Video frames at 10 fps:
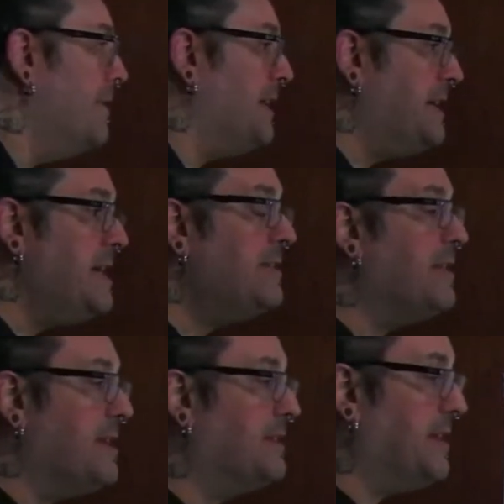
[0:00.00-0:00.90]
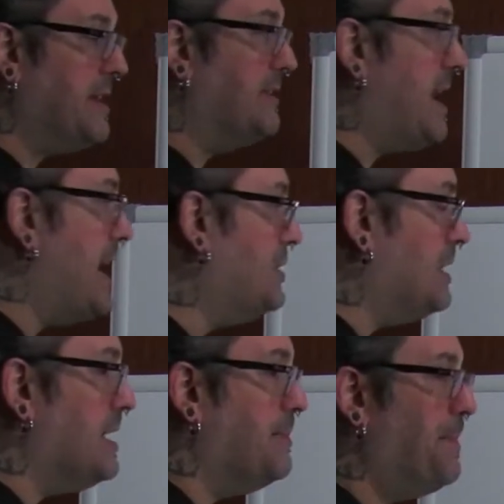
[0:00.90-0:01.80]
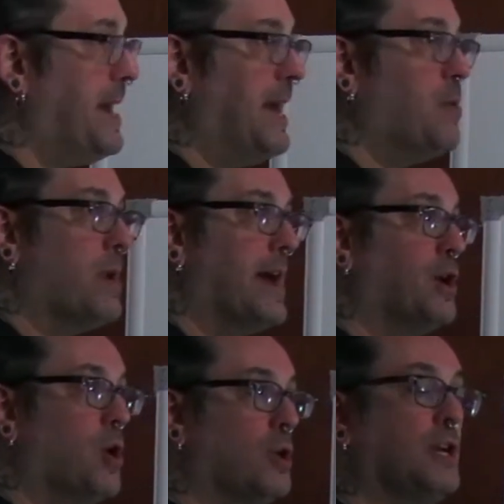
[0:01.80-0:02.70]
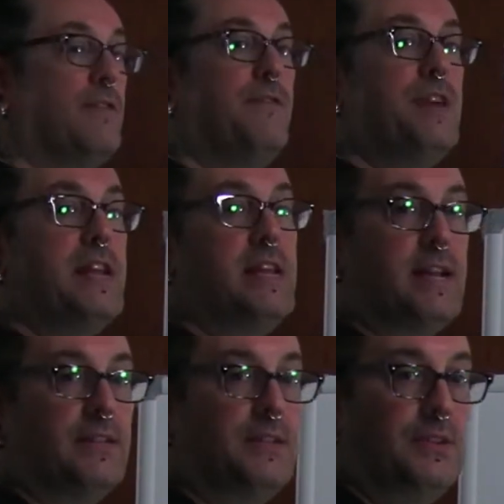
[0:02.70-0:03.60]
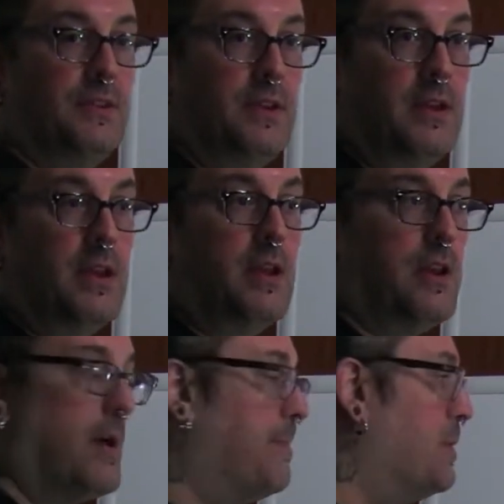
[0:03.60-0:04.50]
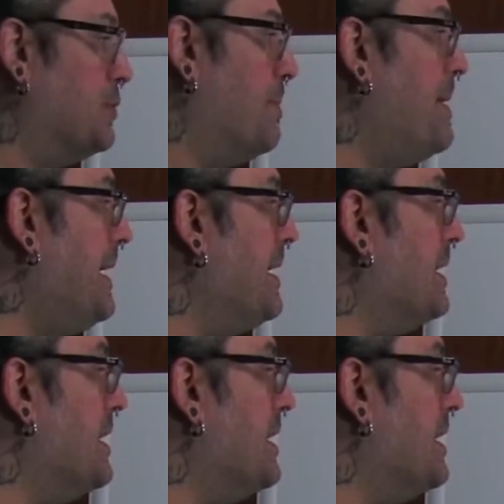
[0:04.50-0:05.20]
The key to this is actually picking what I call convenient numbers, or picking a